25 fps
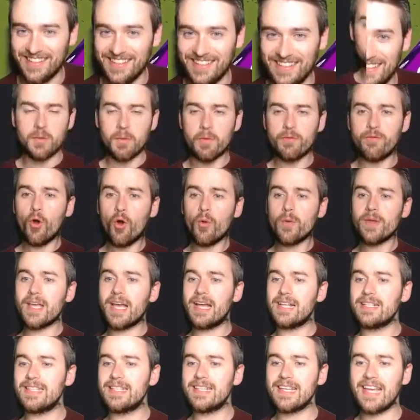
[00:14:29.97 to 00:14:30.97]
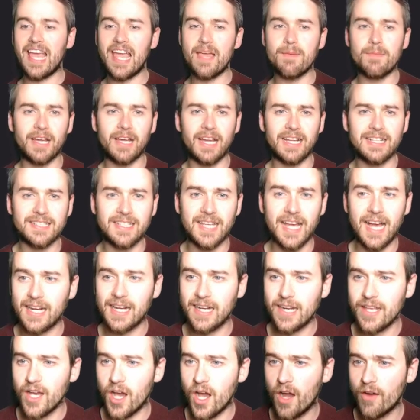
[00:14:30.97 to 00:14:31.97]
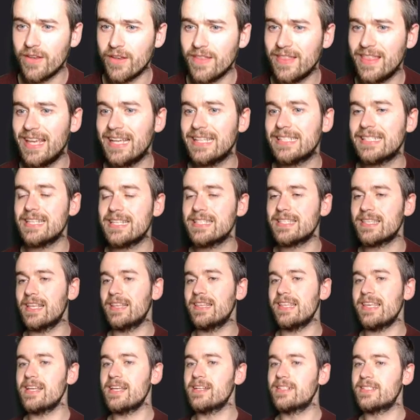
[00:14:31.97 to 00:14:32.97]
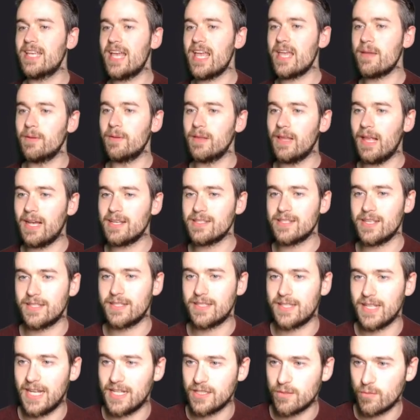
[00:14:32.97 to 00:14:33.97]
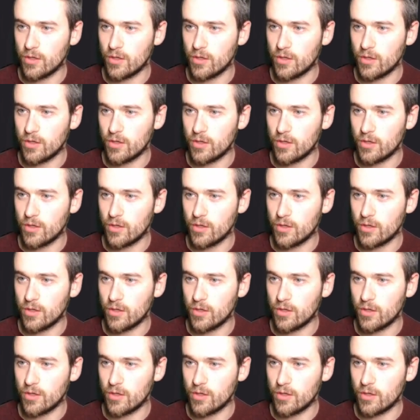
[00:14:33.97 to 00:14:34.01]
So before we get into the game against Cagliari, this is the league table as it stands.